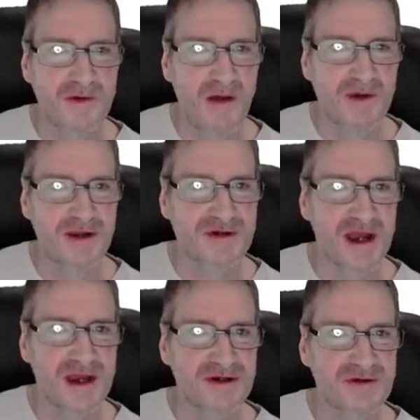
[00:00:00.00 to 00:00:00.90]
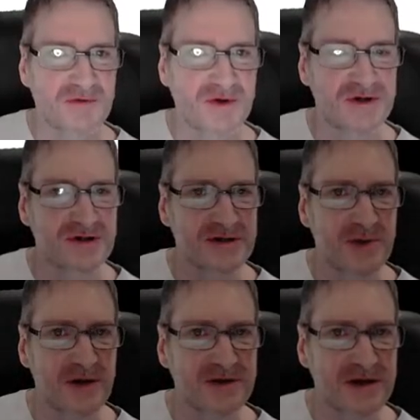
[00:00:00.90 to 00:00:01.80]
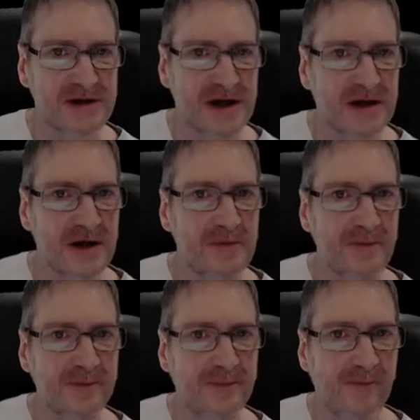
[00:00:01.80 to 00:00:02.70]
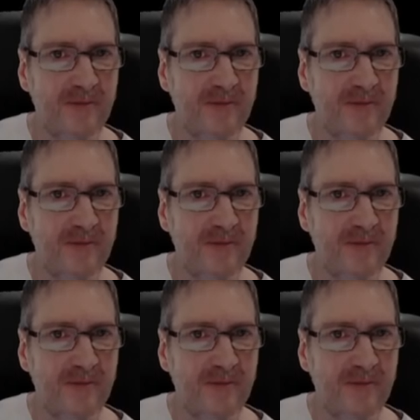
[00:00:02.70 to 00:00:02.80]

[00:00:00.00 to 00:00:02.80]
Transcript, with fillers: they do have an educational version as well that you can download.